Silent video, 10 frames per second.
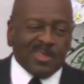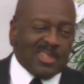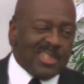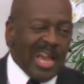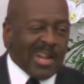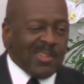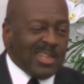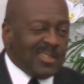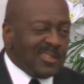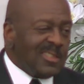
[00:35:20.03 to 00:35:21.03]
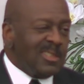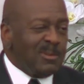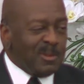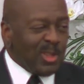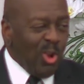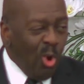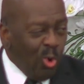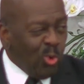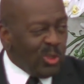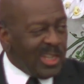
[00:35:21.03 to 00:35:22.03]
got her in this
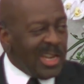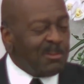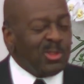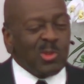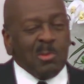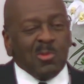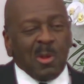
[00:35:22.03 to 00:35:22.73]
hold, and I'm screaming for my